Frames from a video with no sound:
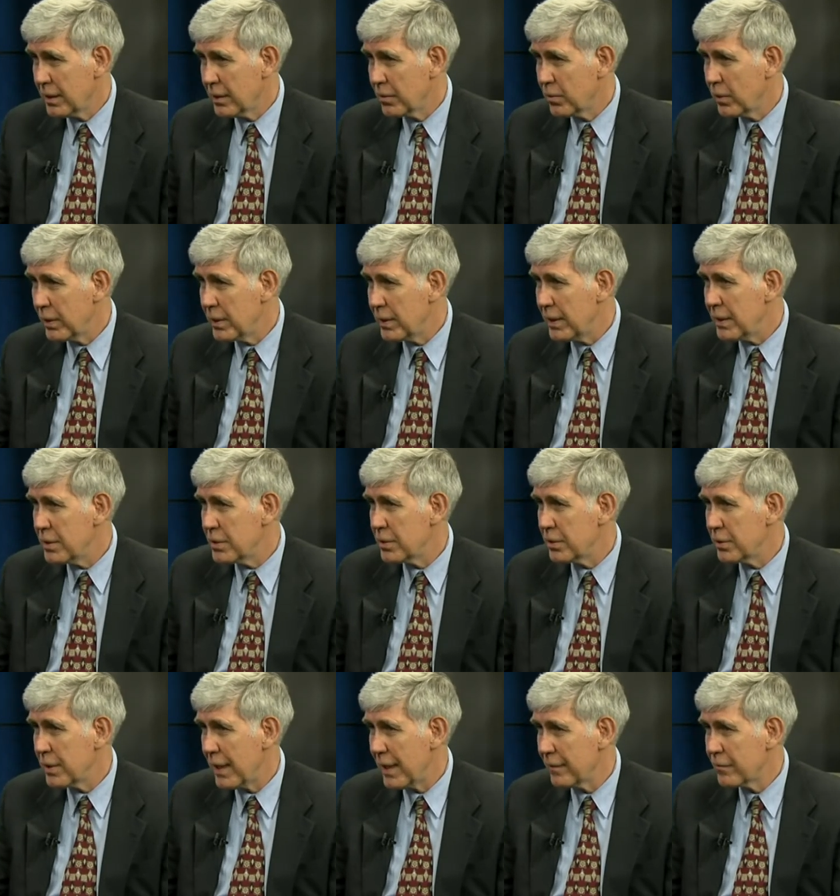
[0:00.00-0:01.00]
we need
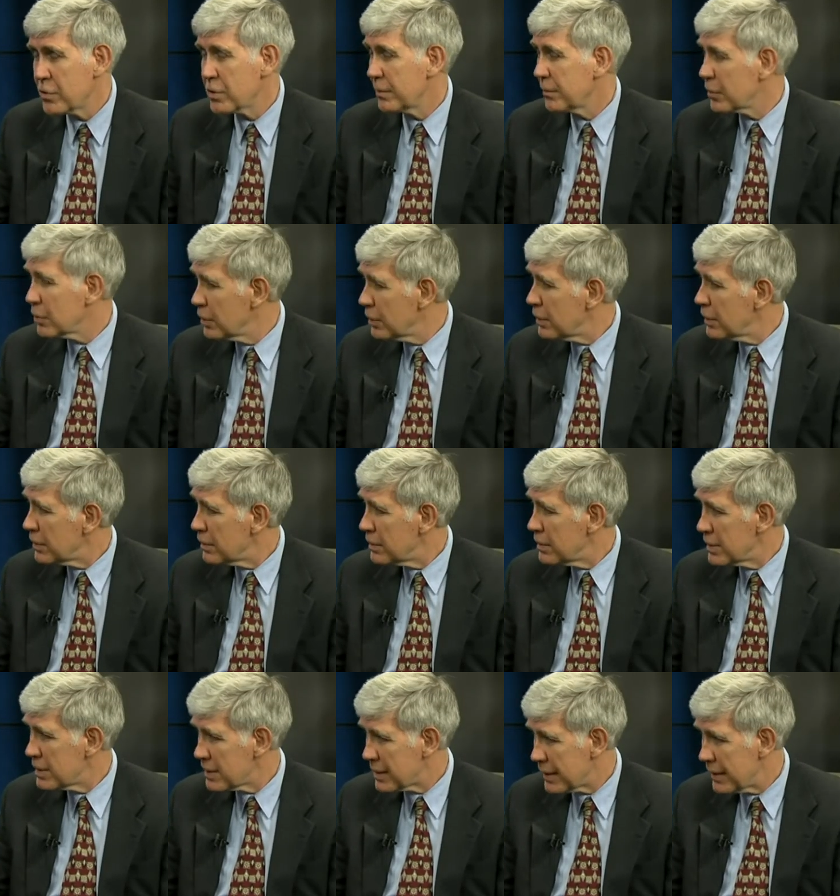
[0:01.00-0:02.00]
to have some
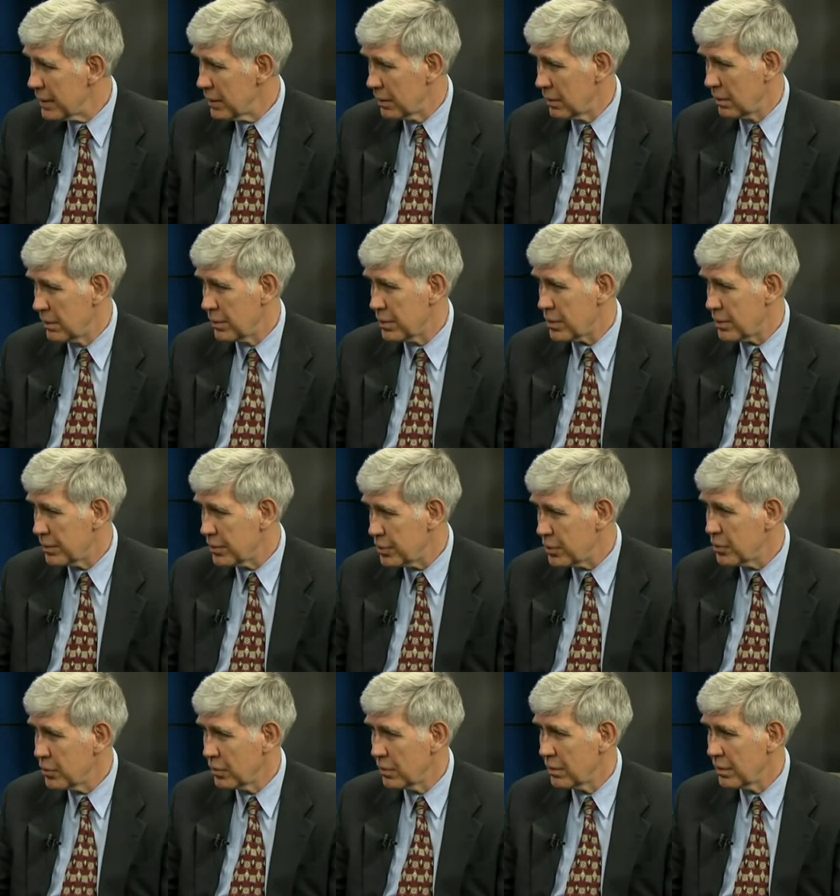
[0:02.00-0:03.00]
good skills or
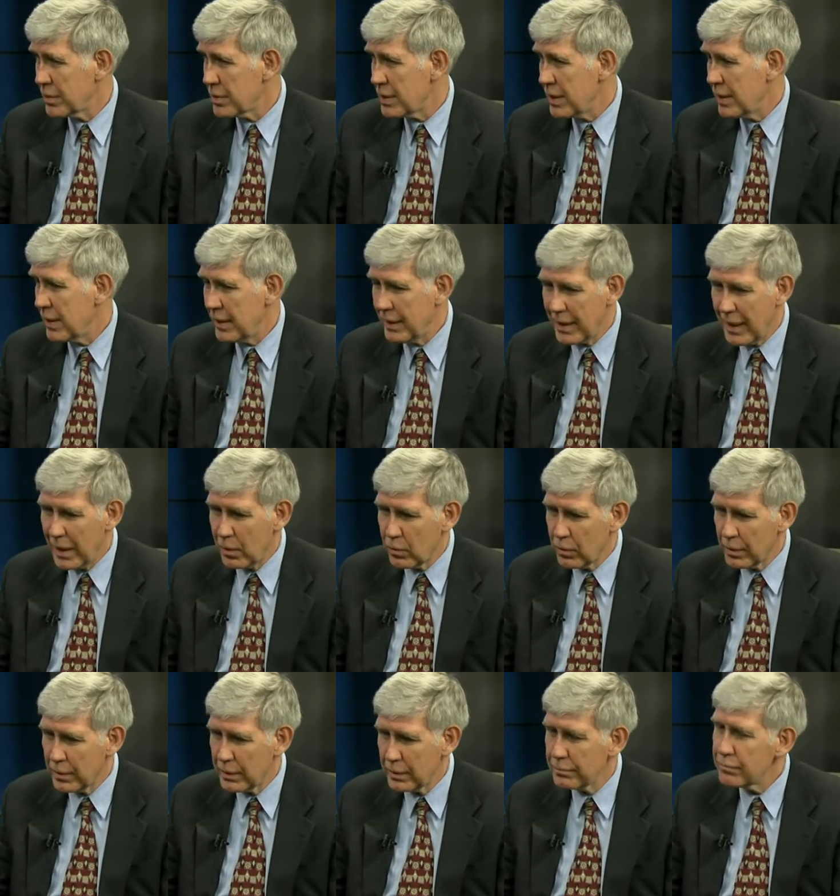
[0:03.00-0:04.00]
tools in
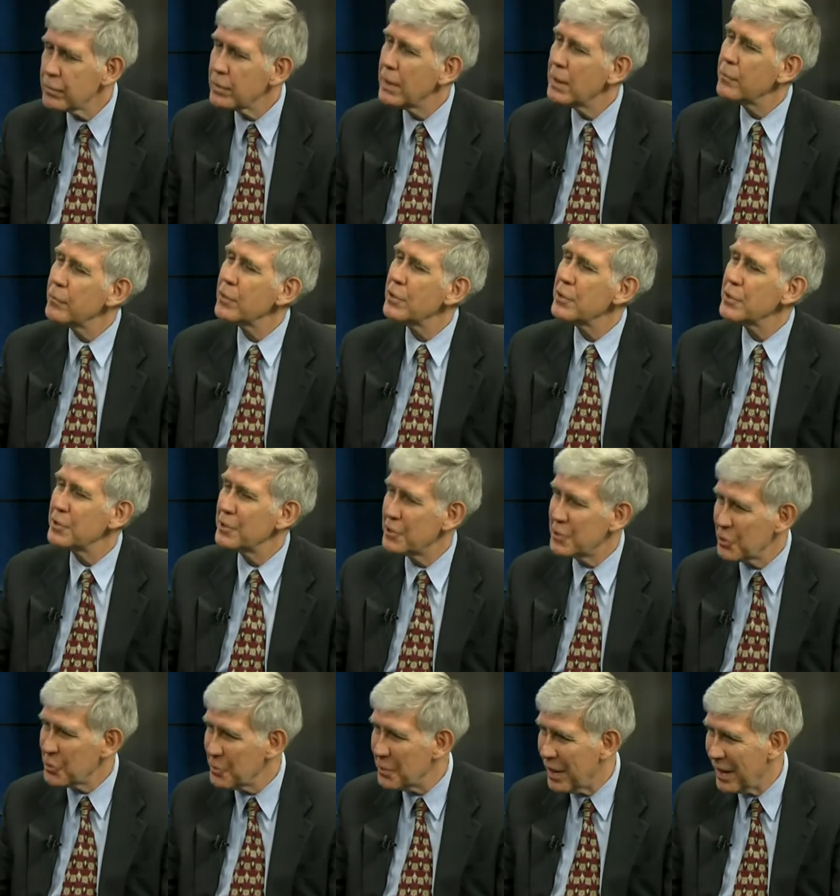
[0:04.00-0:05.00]
our comforter
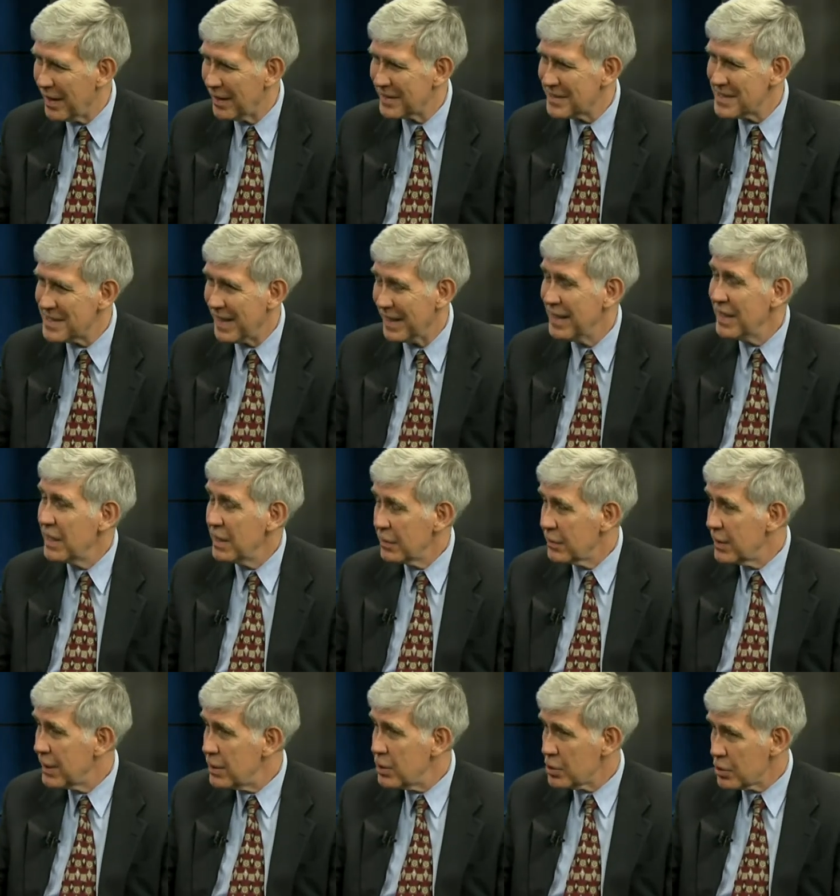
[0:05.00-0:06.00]
toolbox. Now,
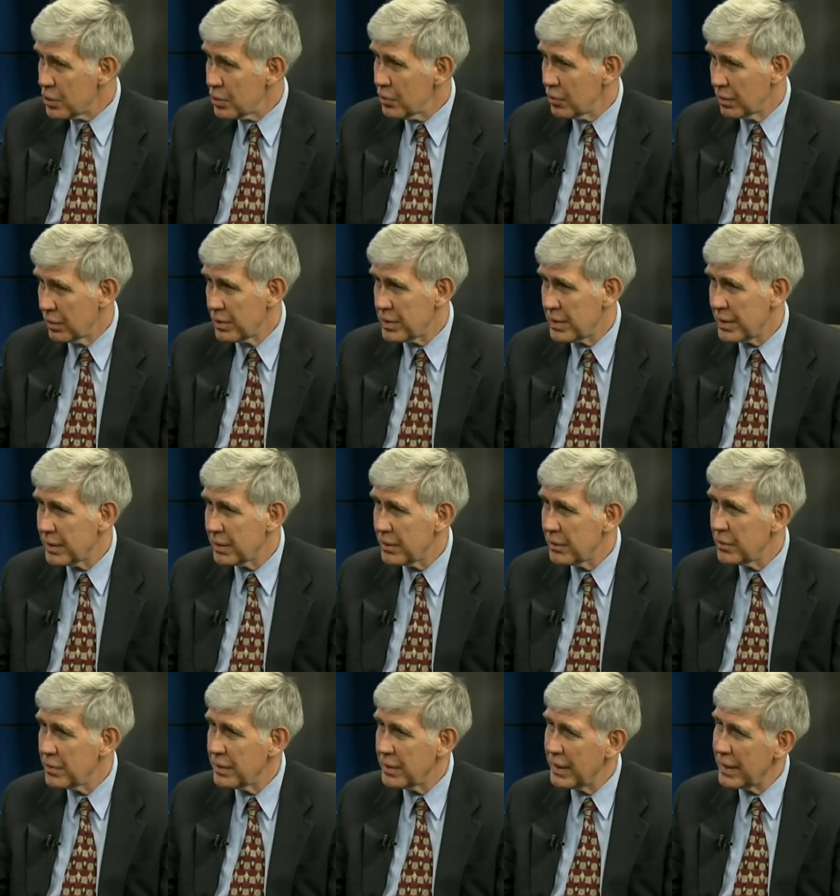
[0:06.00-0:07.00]
these tools
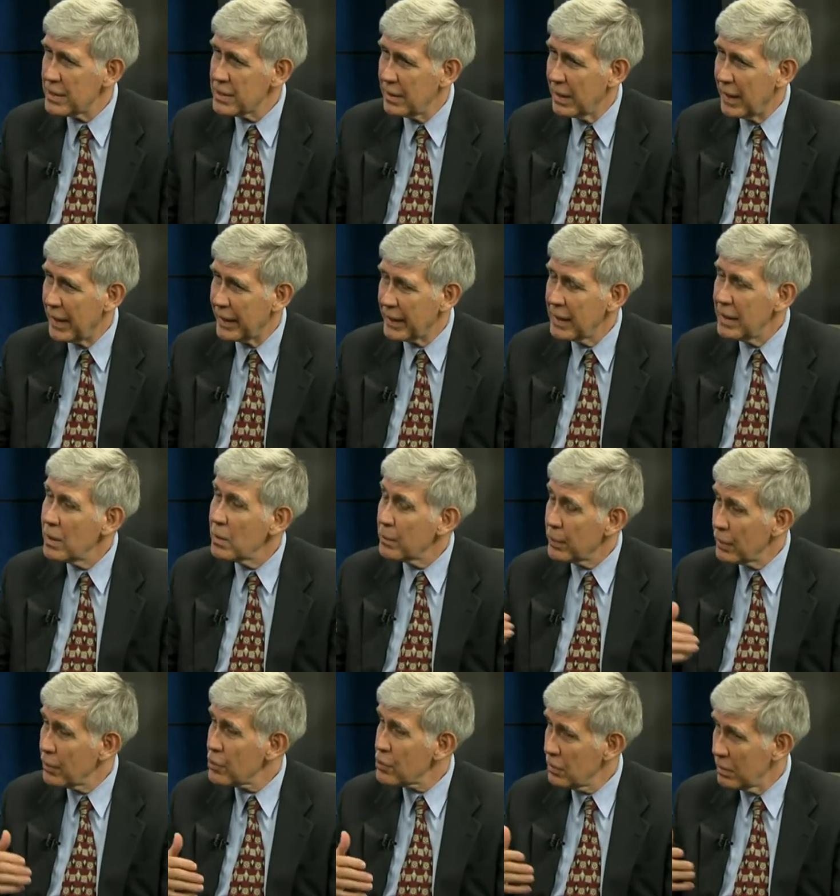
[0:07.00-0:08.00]
include things like
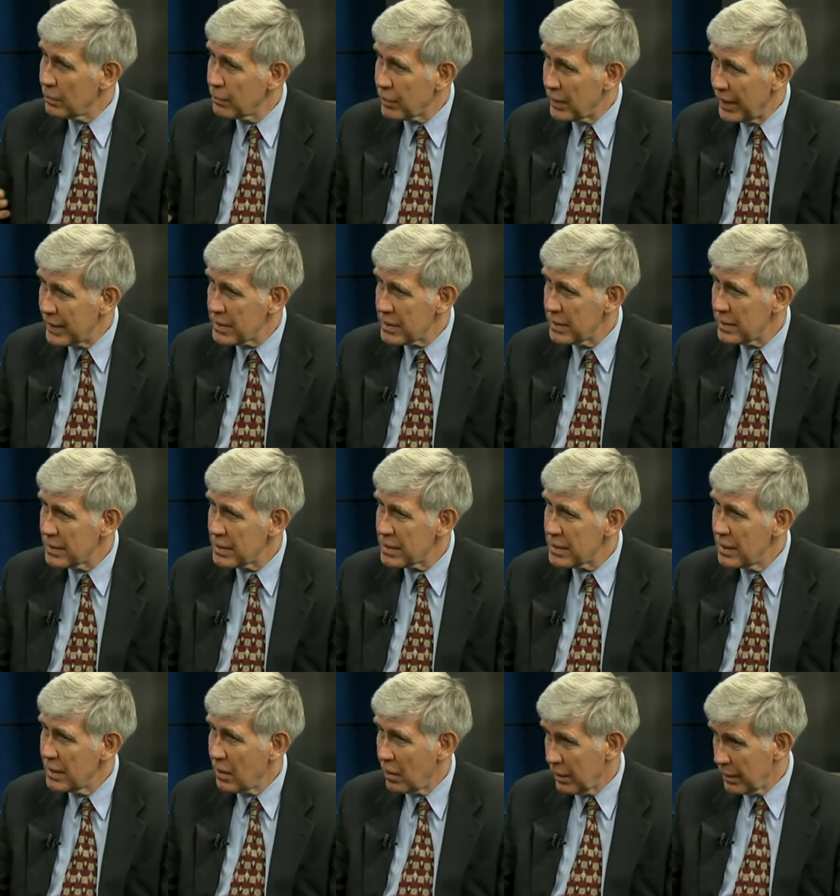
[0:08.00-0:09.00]
personal
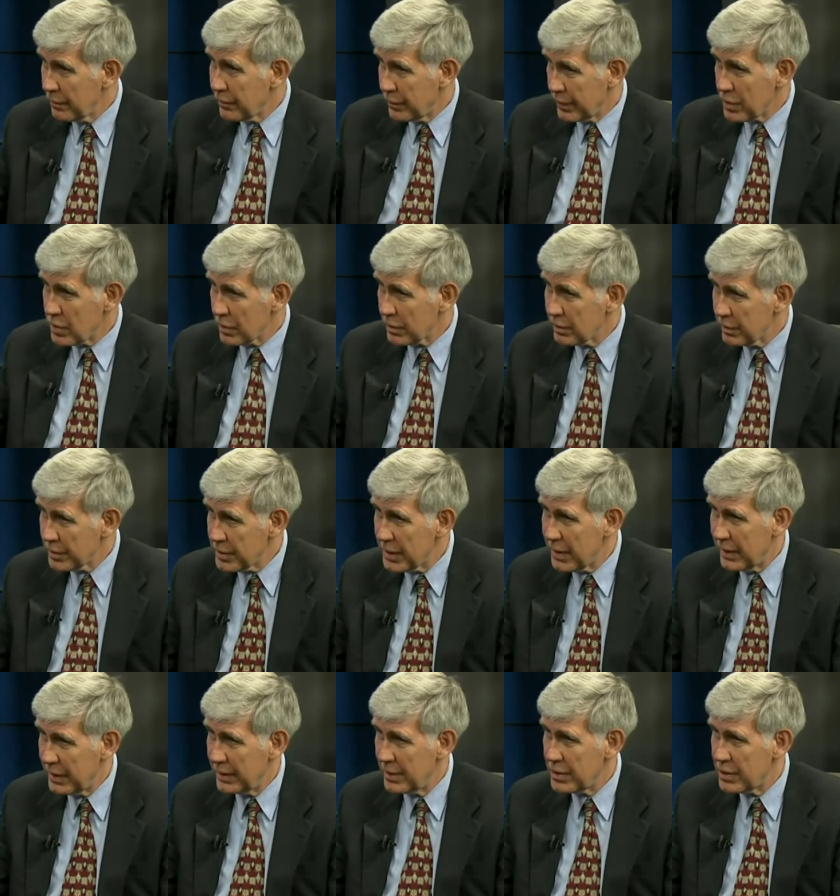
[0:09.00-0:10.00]
presence or physical
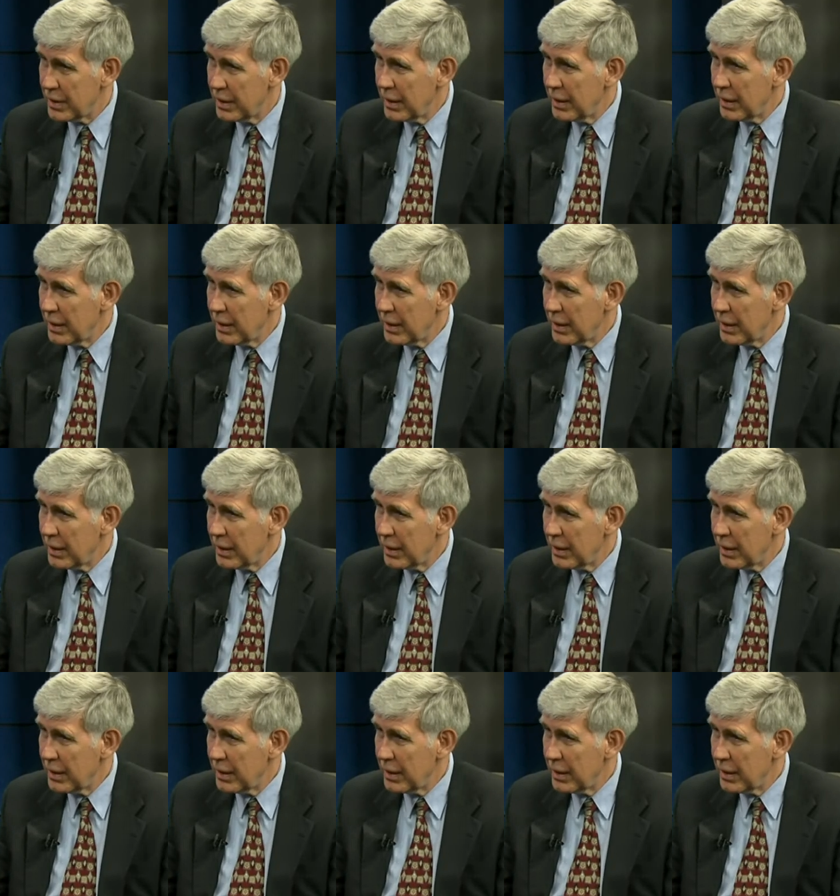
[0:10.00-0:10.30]
touch.